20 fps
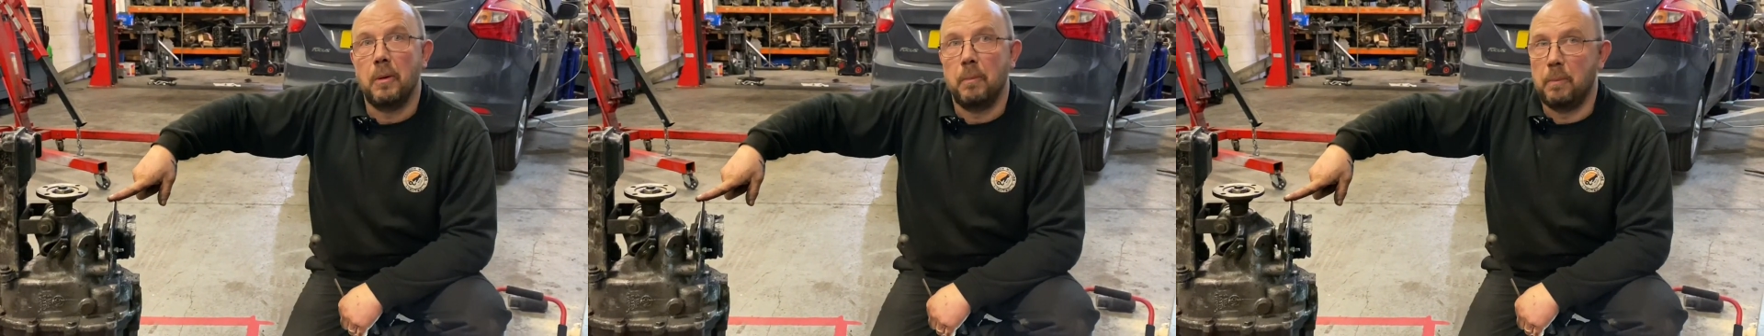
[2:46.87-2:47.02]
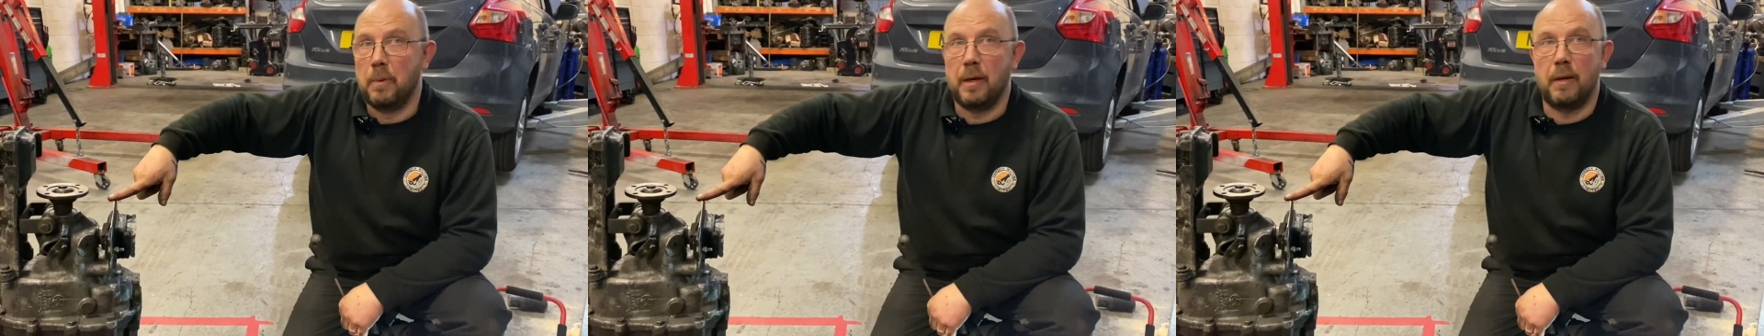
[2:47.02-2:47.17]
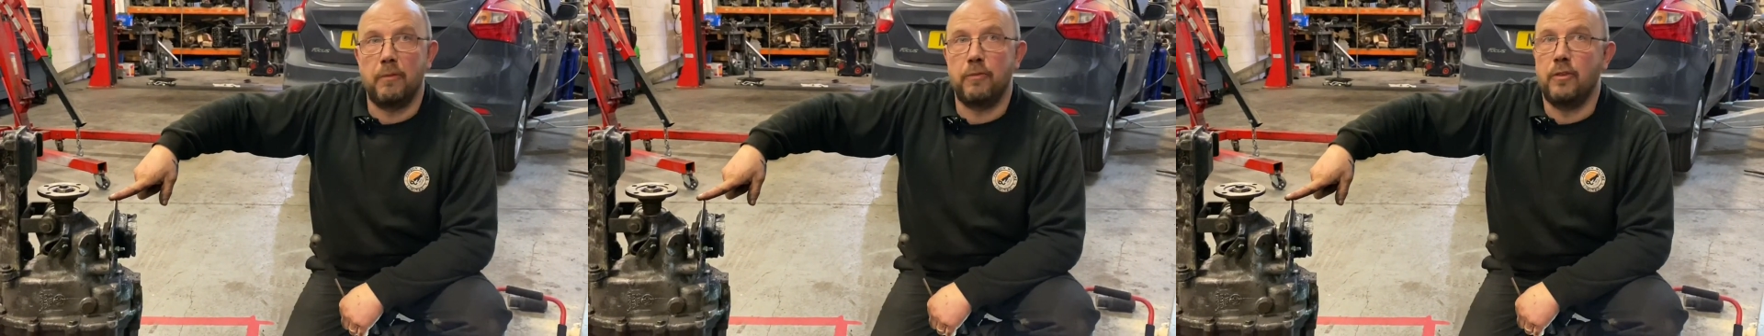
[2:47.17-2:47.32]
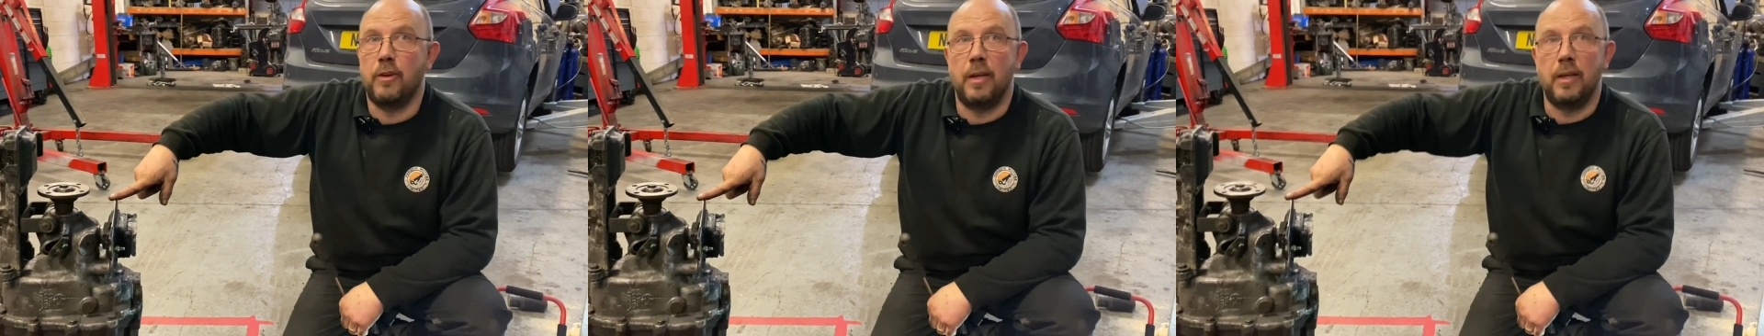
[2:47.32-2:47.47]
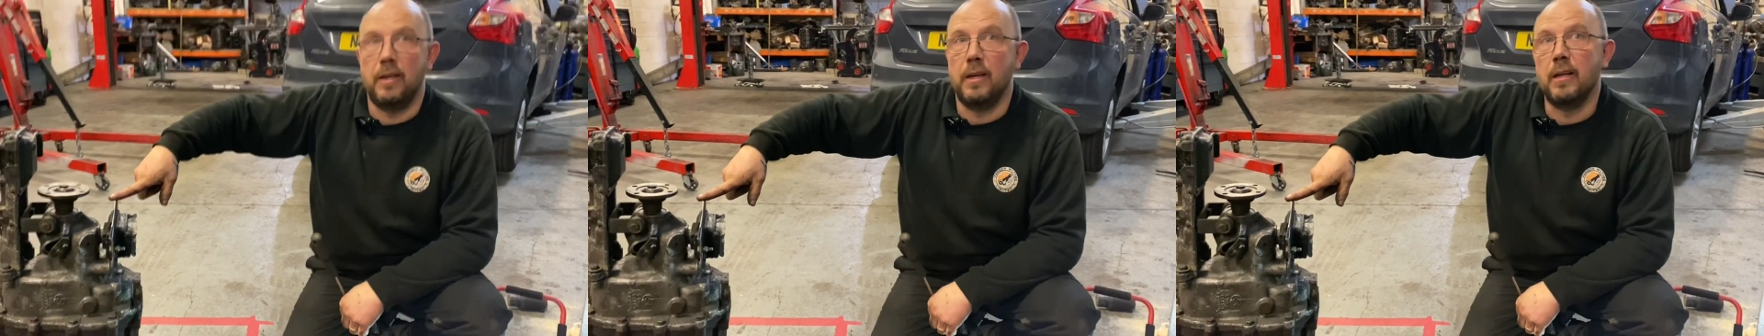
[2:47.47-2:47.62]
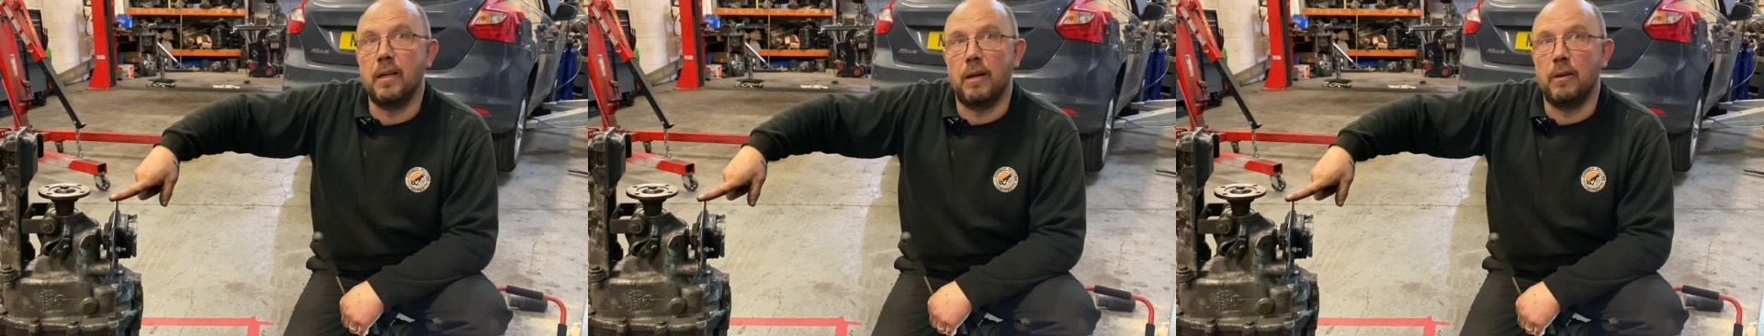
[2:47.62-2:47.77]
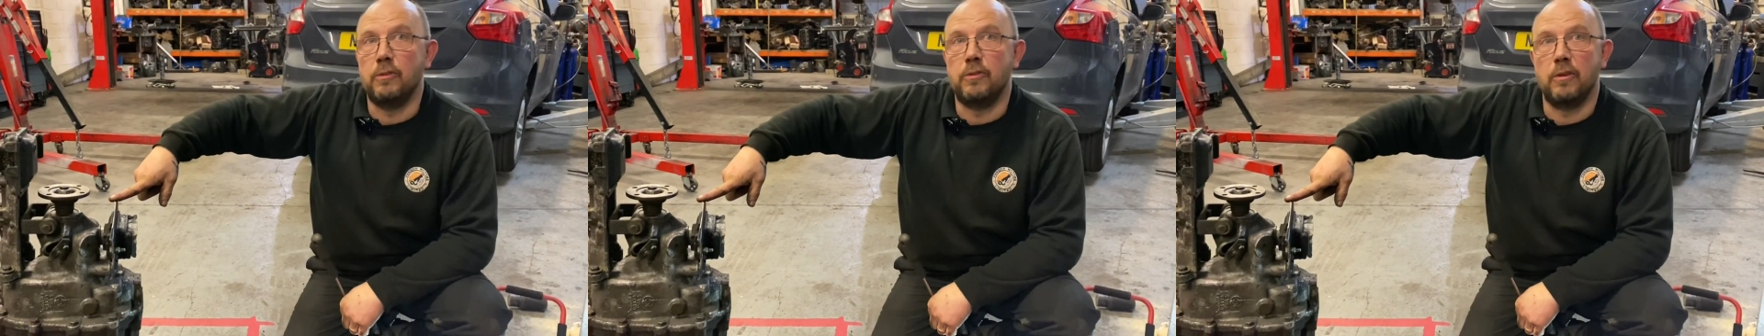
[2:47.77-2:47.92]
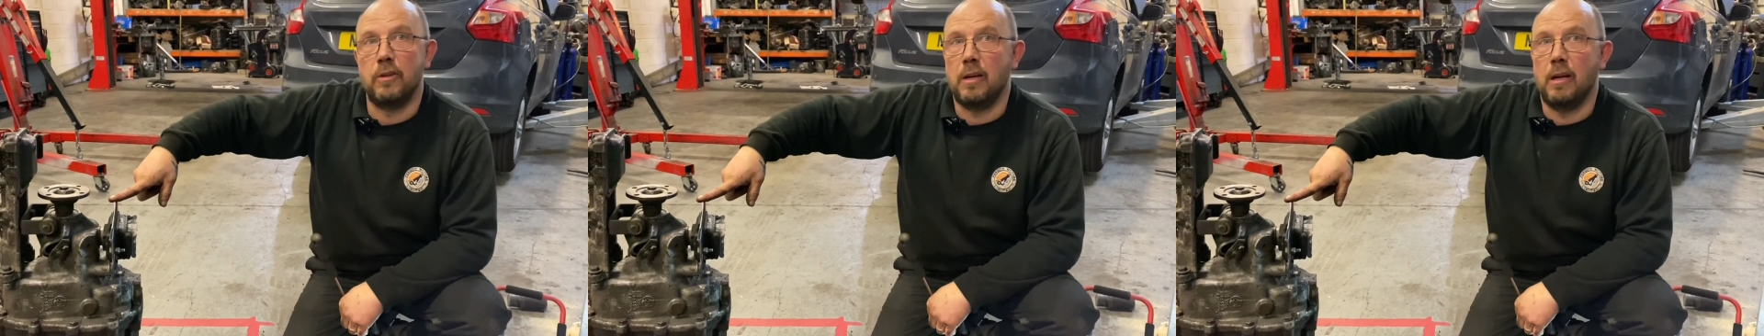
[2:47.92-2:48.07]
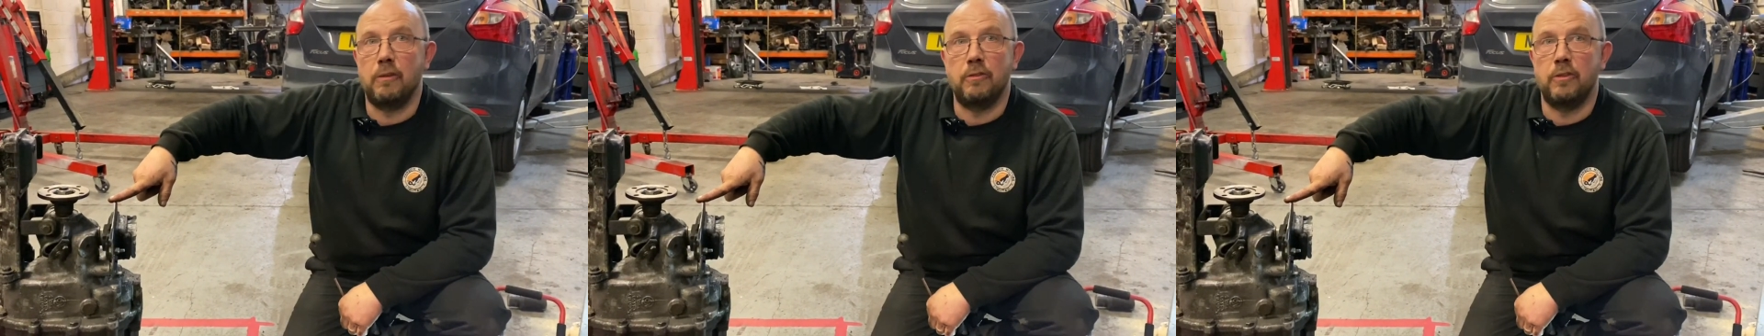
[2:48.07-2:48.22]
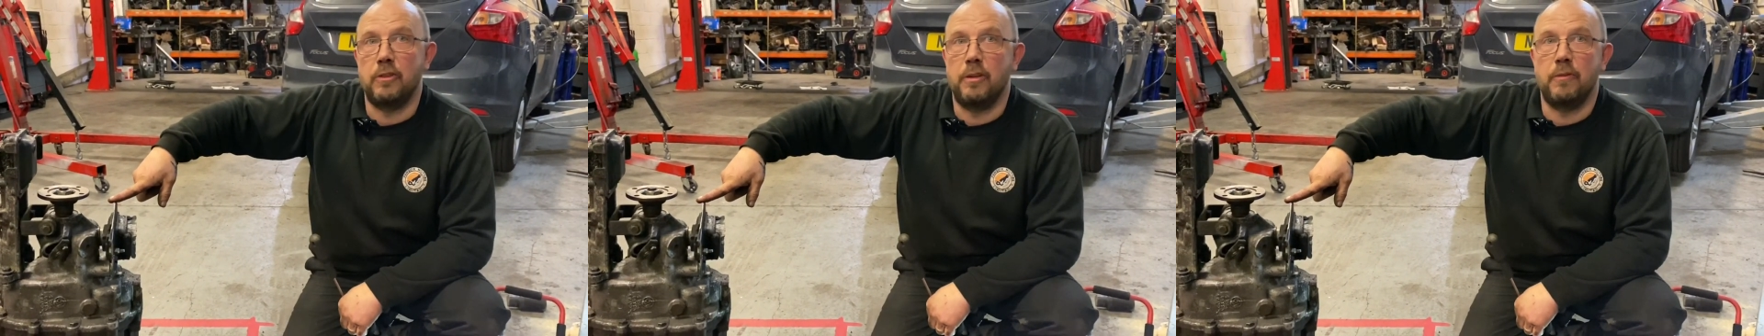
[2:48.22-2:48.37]
but I've seen loads and
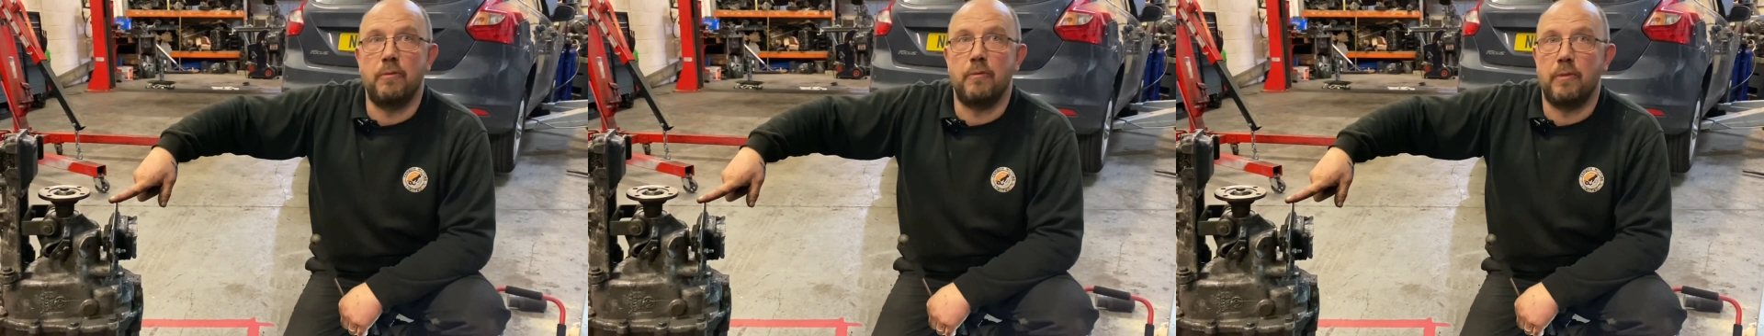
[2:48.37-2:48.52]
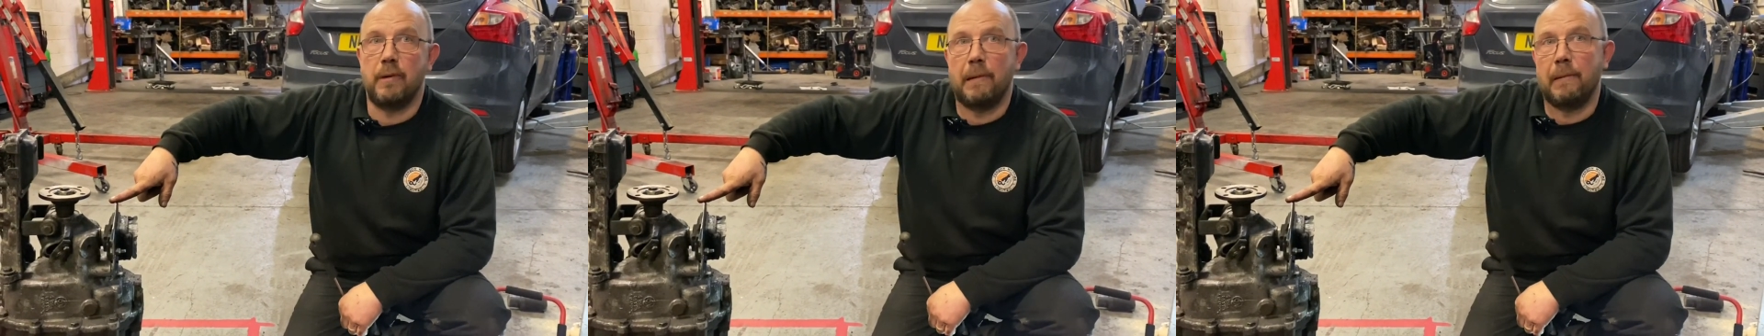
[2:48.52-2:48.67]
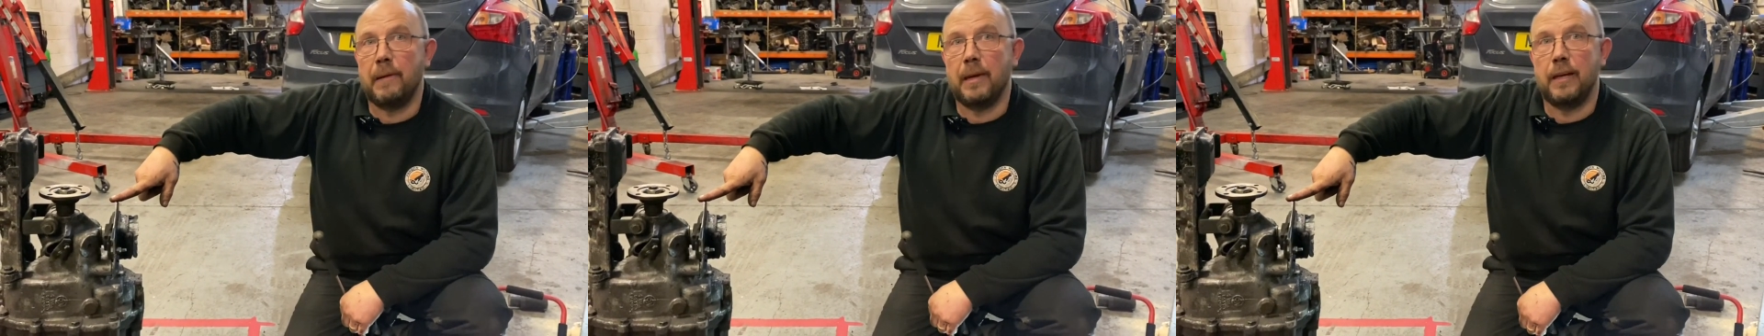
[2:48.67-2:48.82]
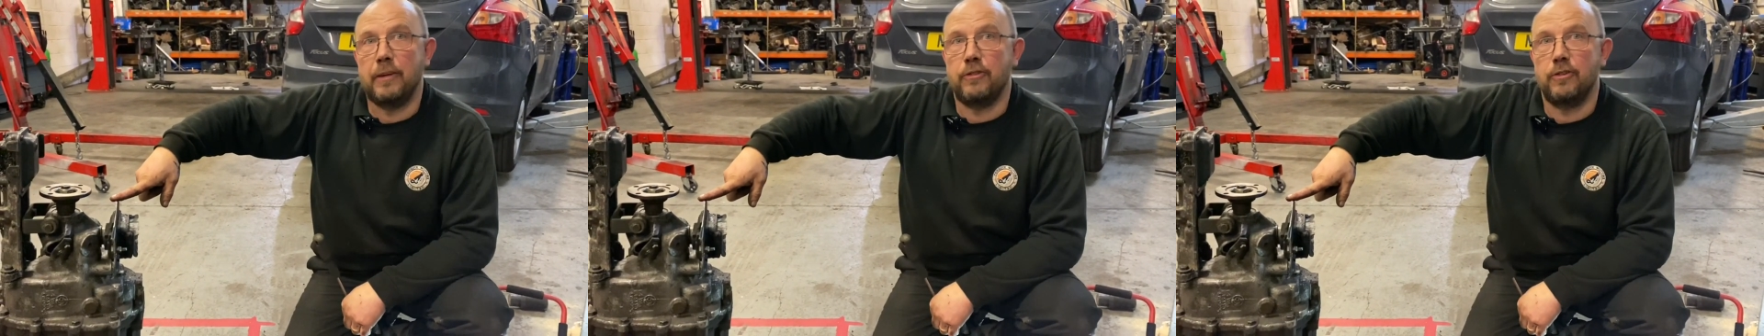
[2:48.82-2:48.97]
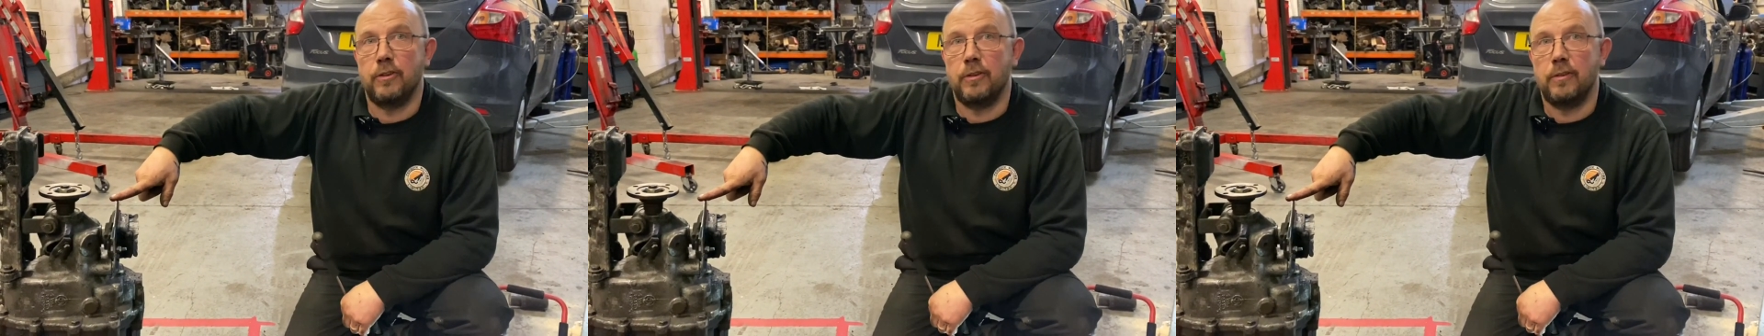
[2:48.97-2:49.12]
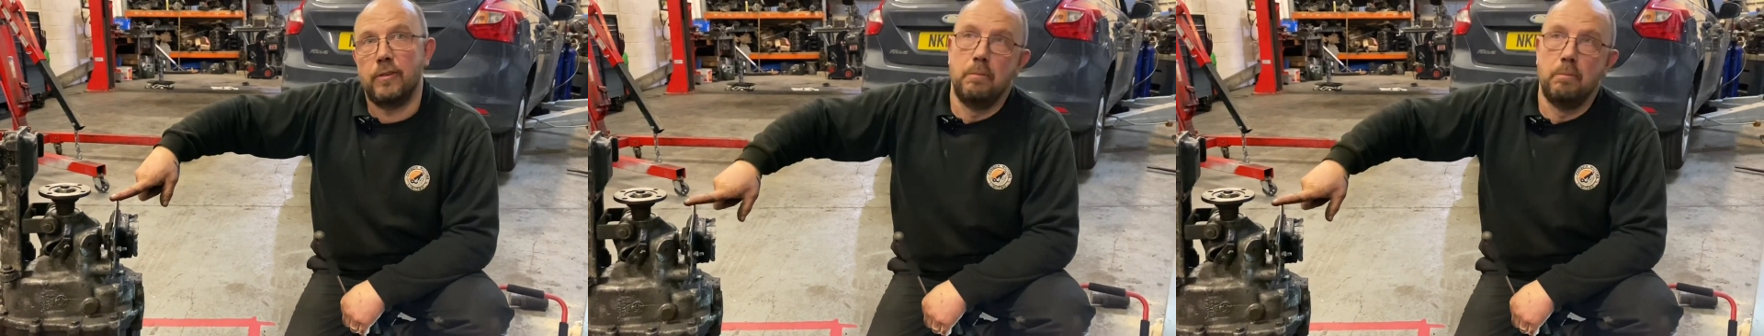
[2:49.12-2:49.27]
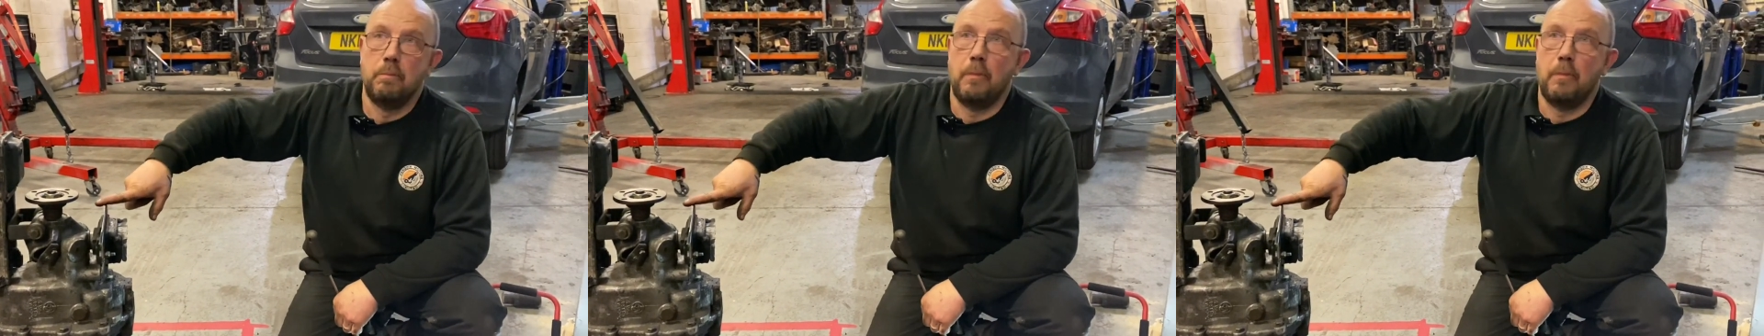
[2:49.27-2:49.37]
loads of different variations.